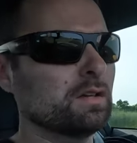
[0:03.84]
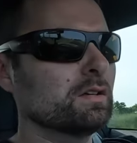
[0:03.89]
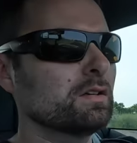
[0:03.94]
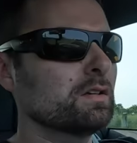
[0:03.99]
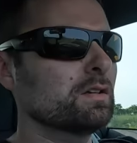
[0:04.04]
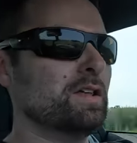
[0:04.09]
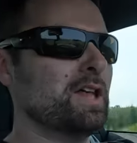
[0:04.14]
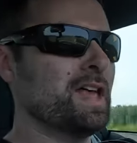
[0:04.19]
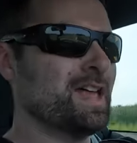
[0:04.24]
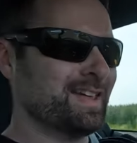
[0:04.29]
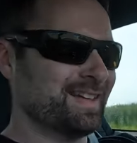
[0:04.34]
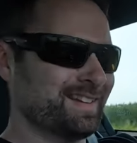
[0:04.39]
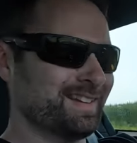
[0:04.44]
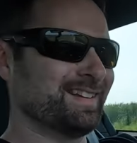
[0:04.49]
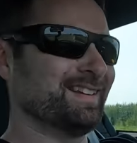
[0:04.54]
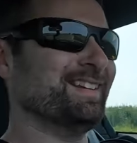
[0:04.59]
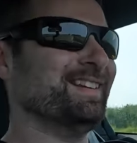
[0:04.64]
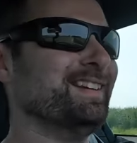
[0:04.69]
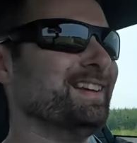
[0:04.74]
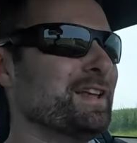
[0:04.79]

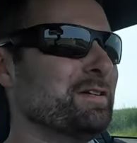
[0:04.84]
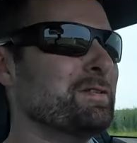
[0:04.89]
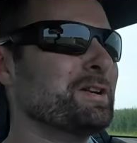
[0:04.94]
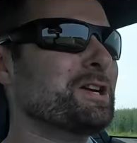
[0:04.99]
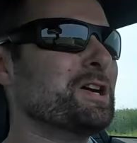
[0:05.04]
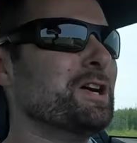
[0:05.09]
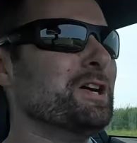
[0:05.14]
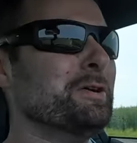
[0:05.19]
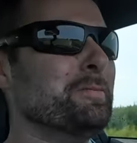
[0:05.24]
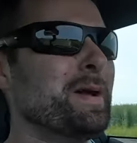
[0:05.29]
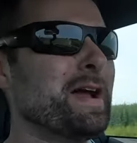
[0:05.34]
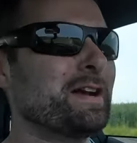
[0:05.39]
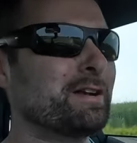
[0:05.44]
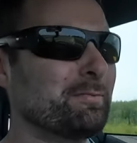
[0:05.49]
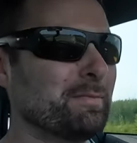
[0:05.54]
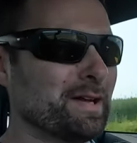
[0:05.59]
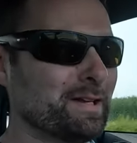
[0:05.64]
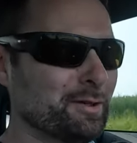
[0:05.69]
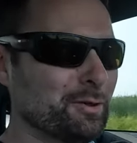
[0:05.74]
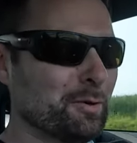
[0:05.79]
Let me call you back.
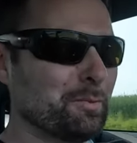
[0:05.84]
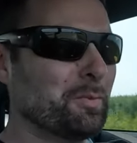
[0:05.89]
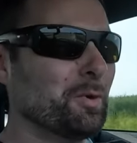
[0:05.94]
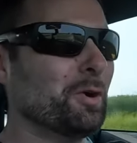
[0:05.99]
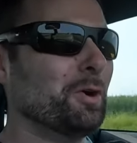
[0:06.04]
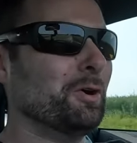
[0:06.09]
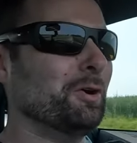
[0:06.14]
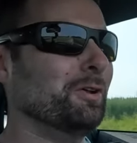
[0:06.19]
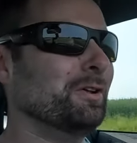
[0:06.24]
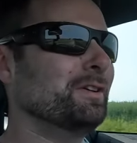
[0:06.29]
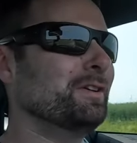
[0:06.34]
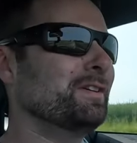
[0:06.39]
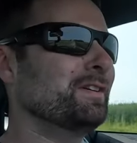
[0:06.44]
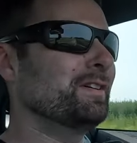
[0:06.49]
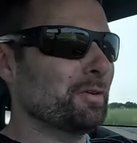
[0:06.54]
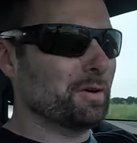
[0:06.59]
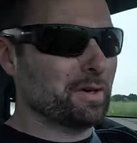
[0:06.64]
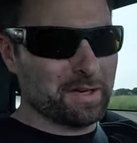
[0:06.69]
I'm about to do a pull.